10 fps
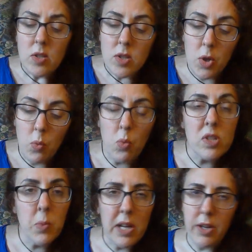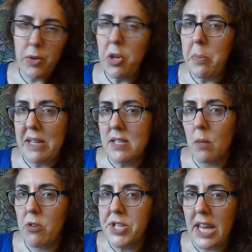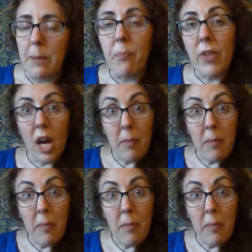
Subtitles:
So what to include in a bedtime routine?